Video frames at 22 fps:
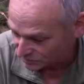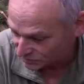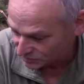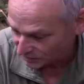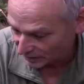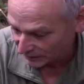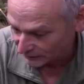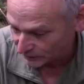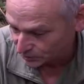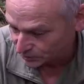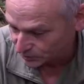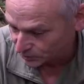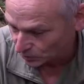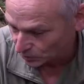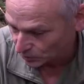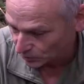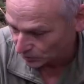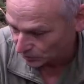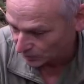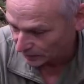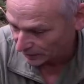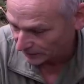travels
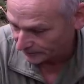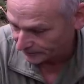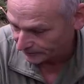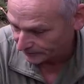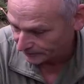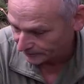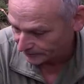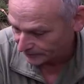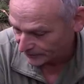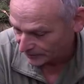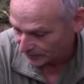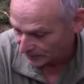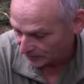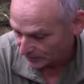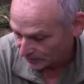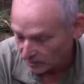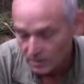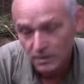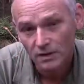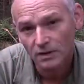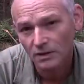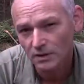or
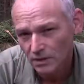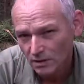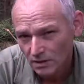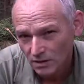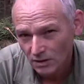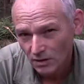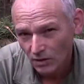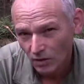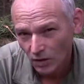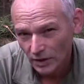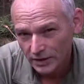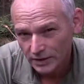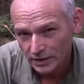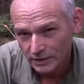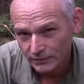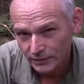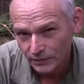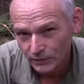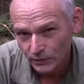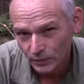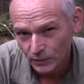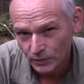hiking
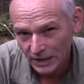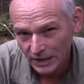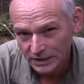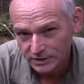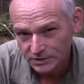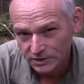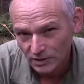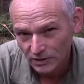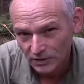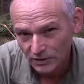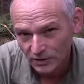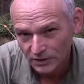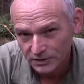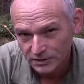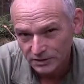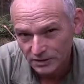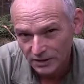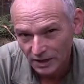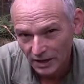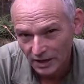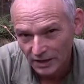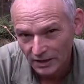for 4 days like I
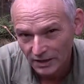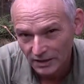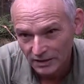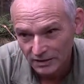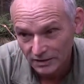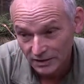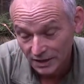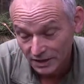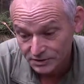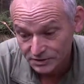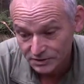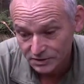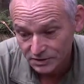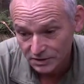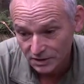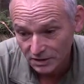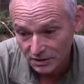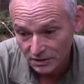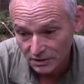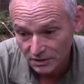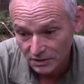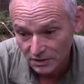did last year.